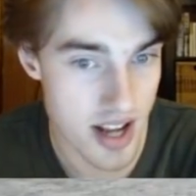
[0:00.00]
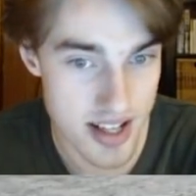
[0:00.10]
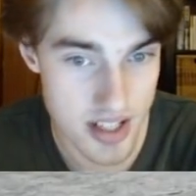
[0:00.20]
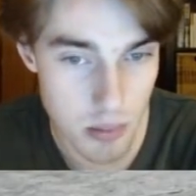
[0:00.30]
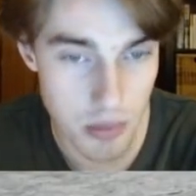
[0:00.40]

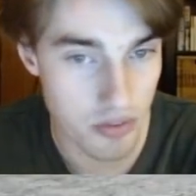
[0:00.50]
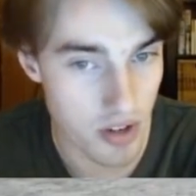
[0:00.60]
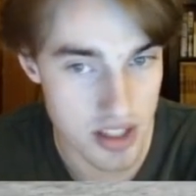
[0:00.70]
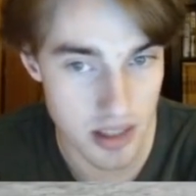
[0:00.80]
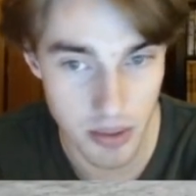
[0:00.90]
I still
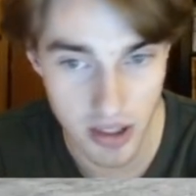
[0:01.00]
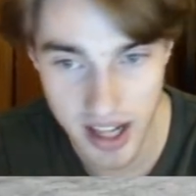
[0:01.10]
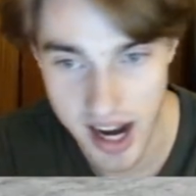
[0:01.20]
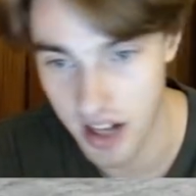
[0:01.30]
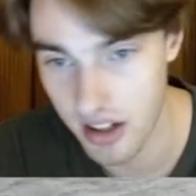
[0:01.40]
prefer somewhere in
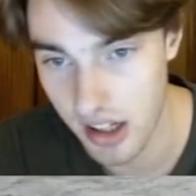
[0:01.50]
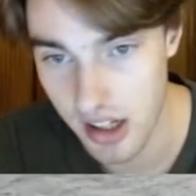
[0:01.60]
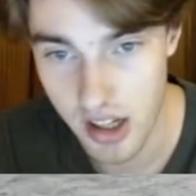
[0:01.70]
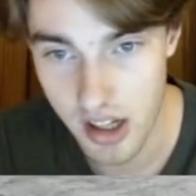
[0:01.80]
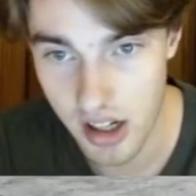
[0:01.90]
Canada,